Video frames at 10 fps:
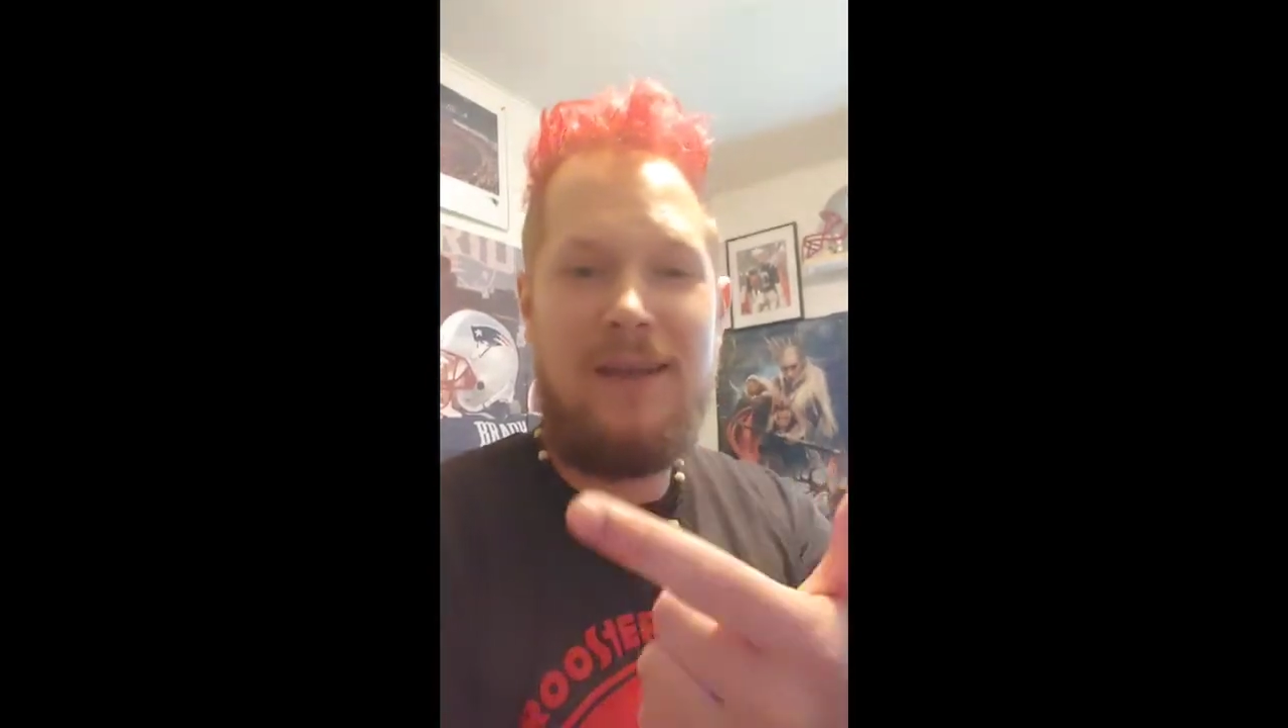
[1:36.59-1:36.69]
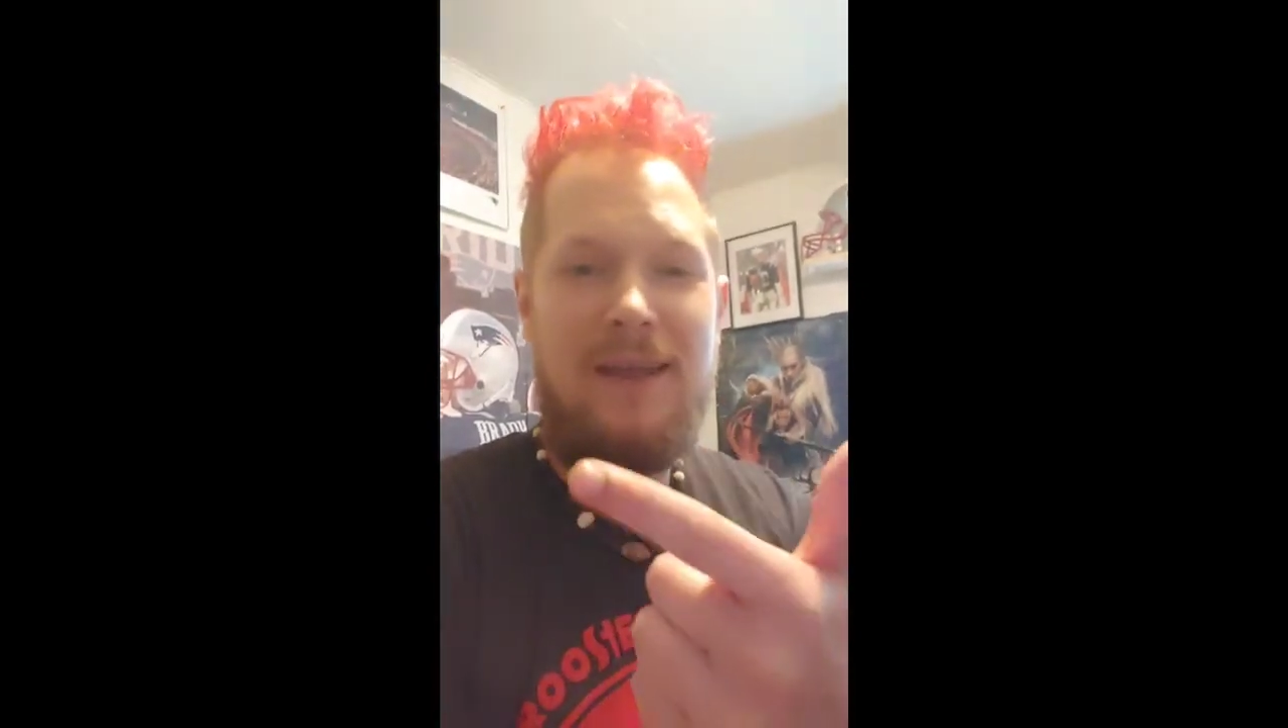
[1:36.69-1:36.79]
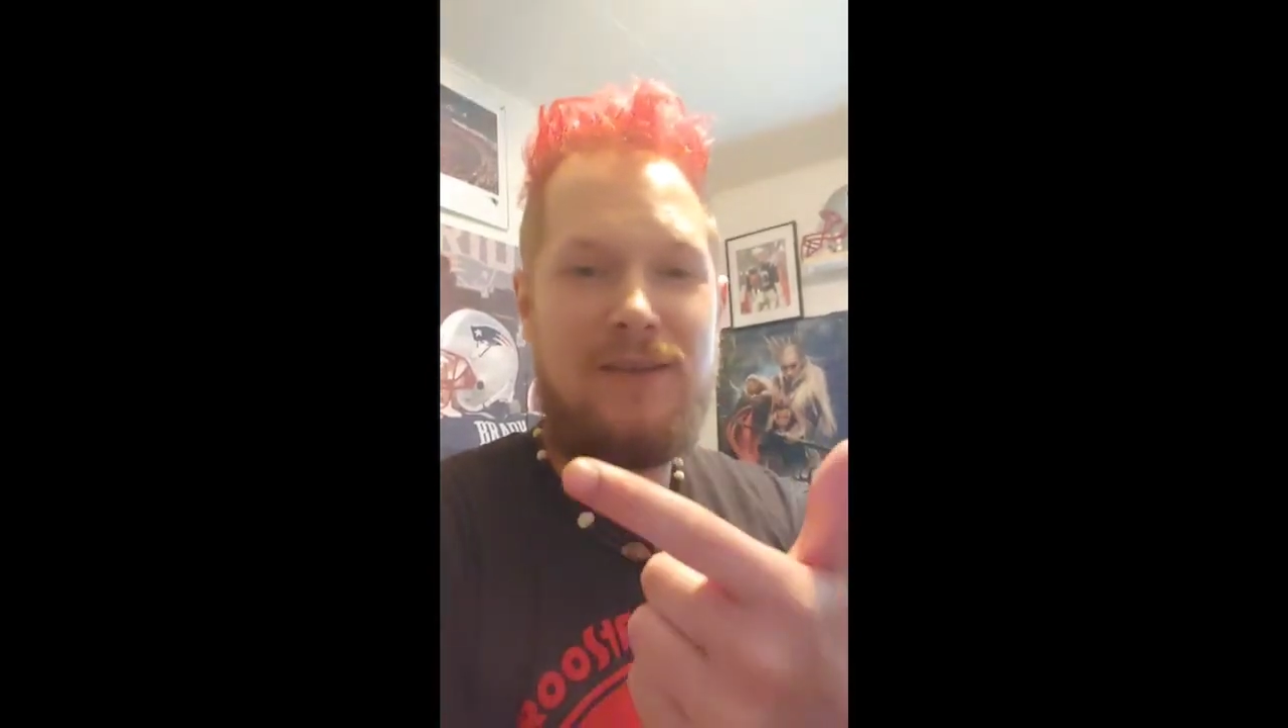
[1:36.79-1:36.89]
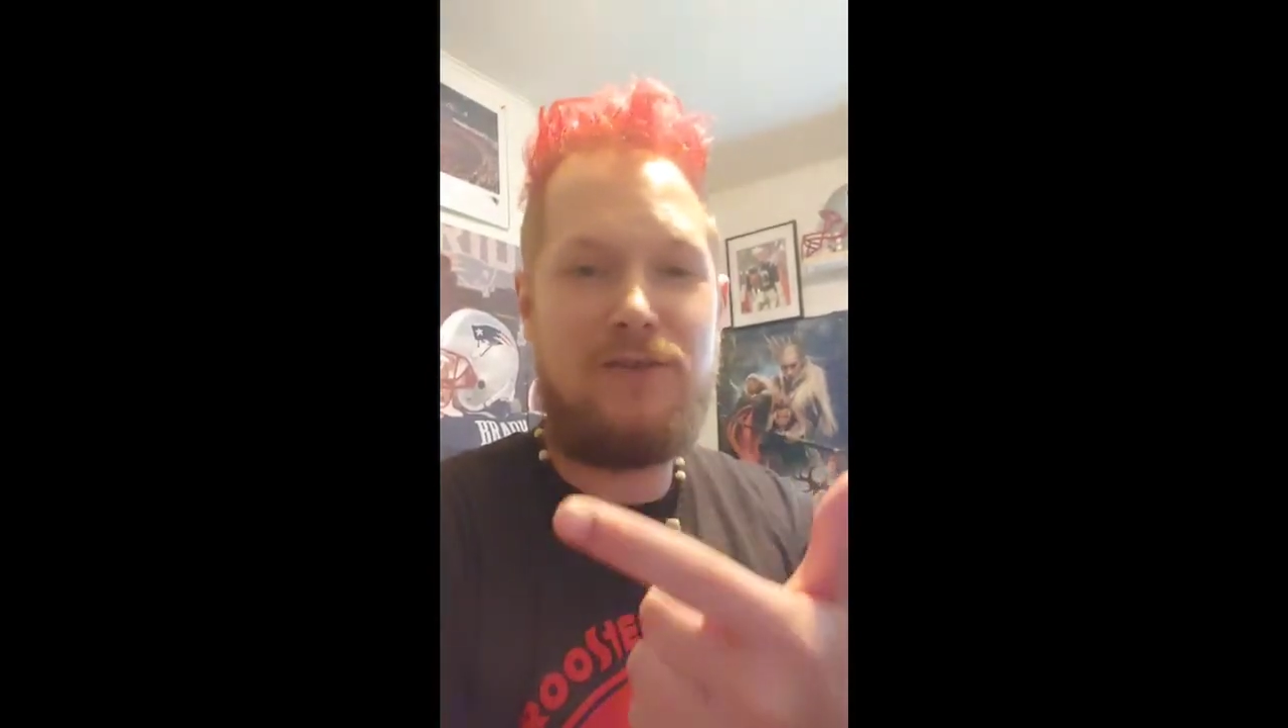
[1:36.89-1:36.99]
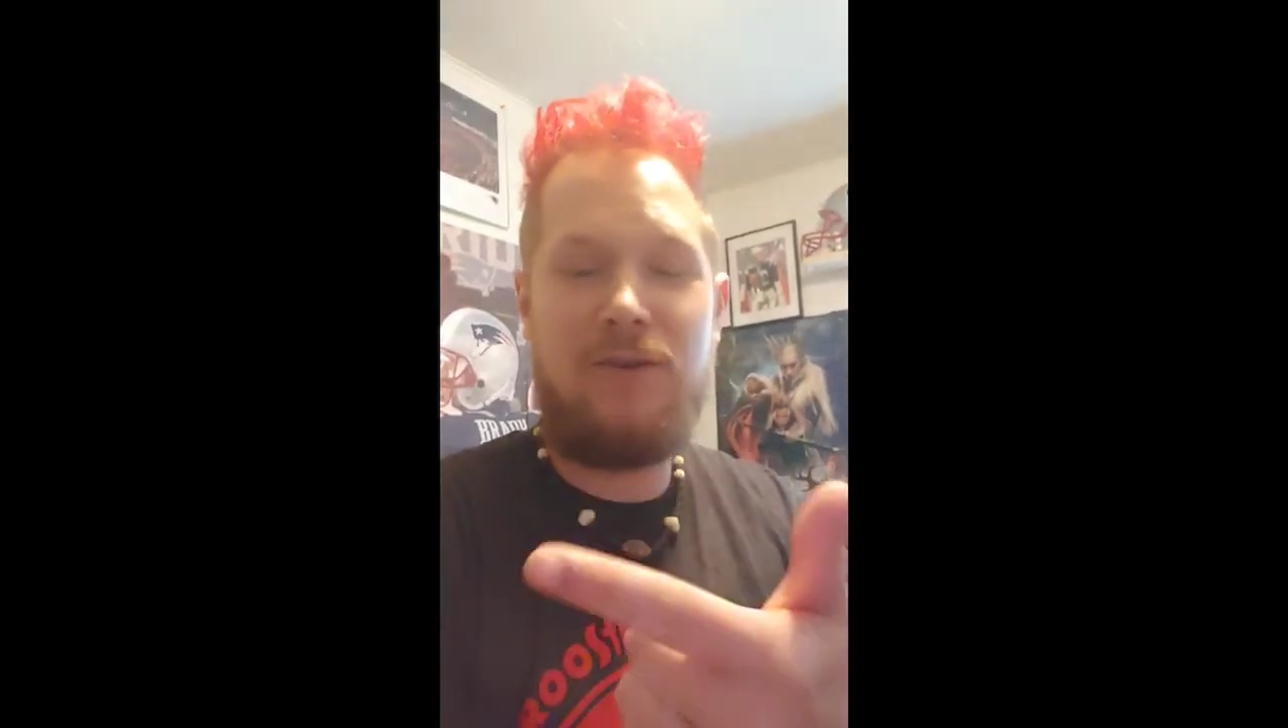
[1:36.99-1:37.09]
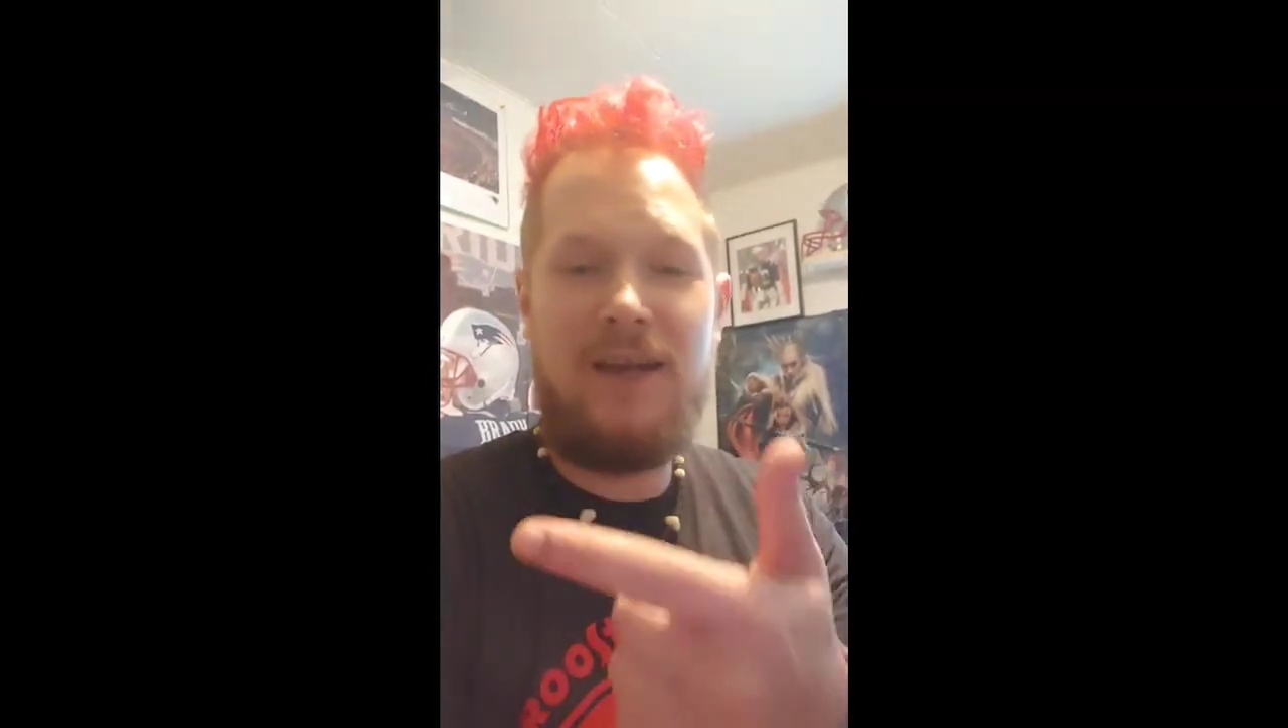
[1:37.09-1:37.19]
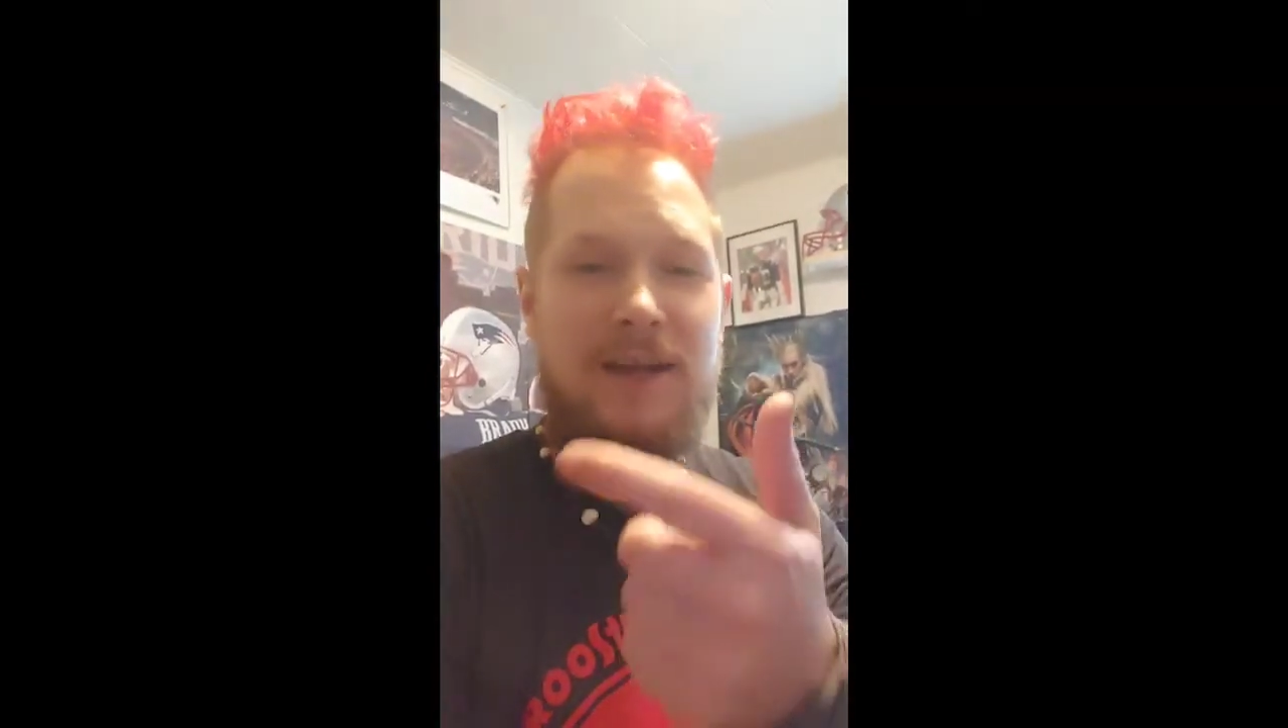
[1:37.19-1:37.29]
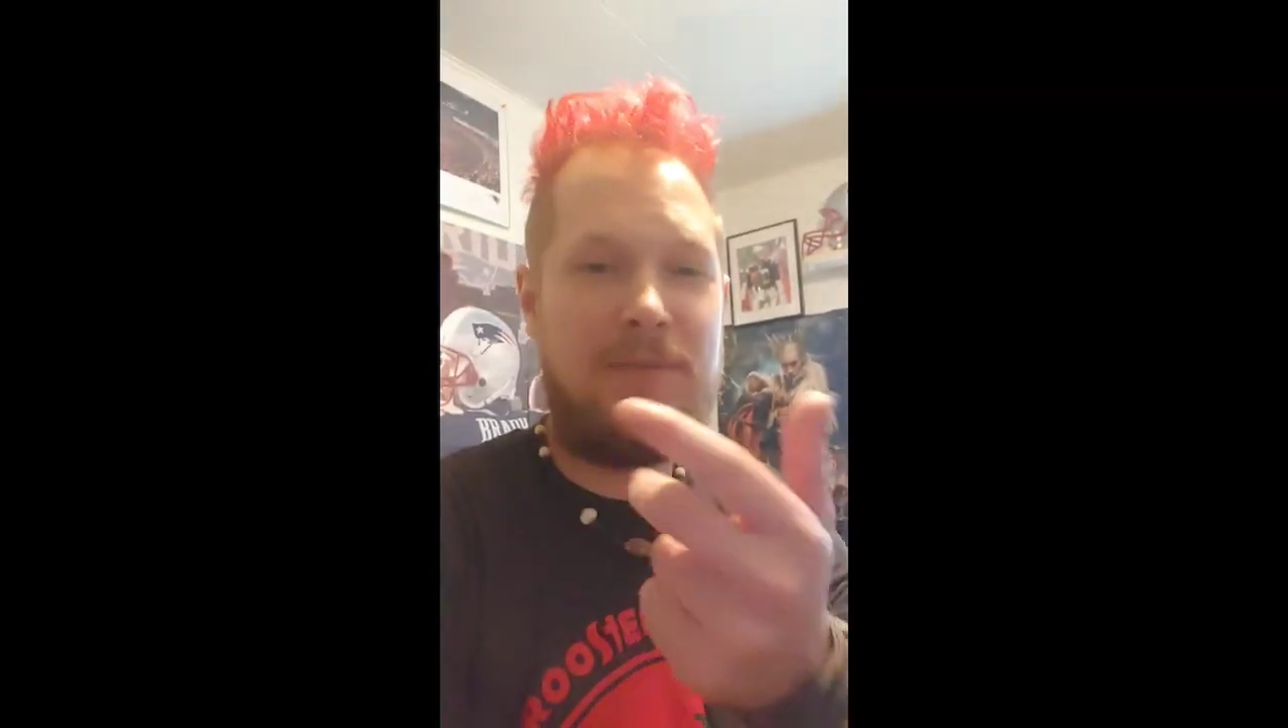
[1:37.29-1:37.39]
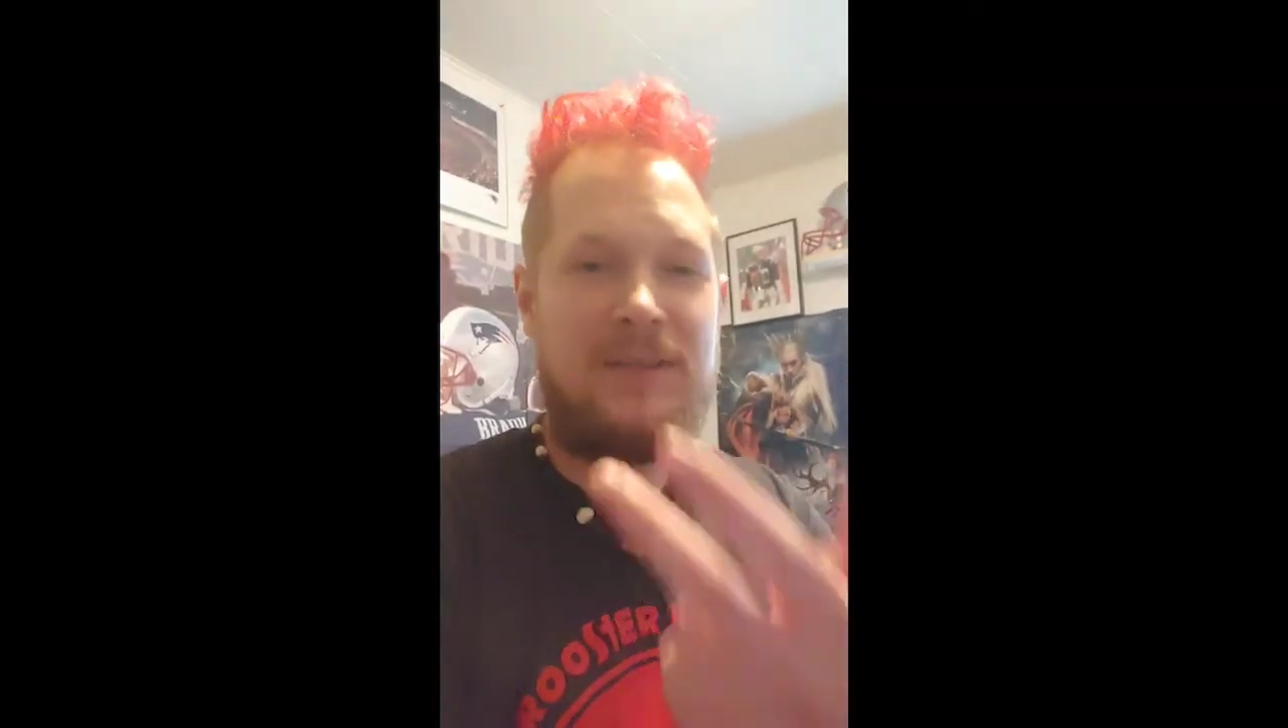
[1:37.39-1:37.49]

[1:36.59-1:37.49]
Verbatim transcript: Instagram,